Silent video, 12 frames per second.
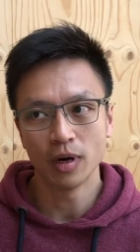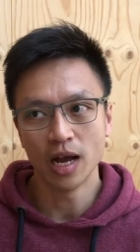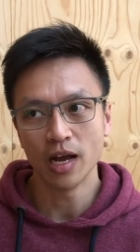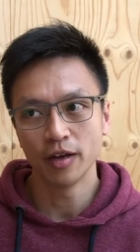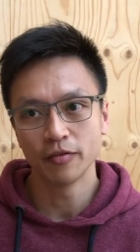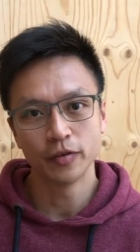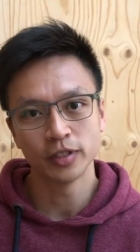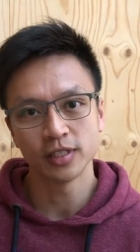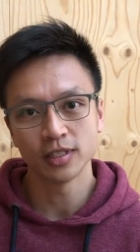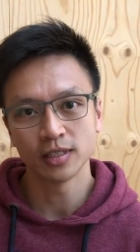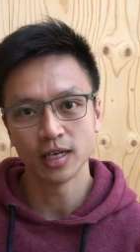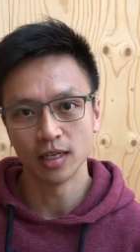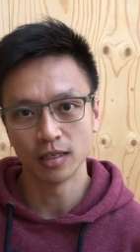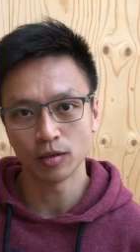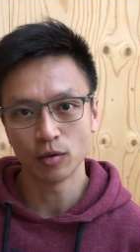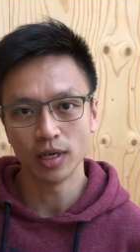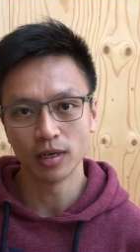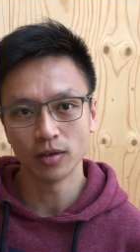I have visited uh,
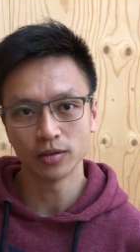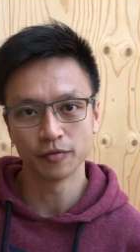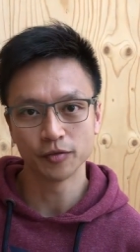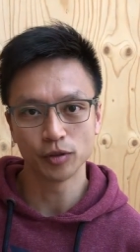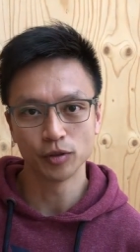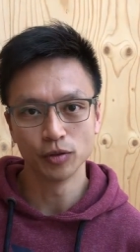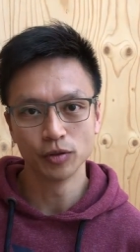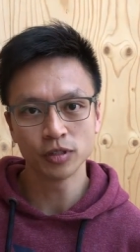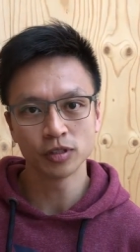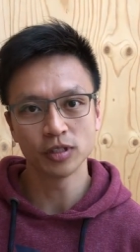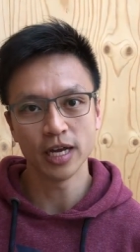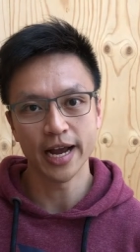quite a lot of schools,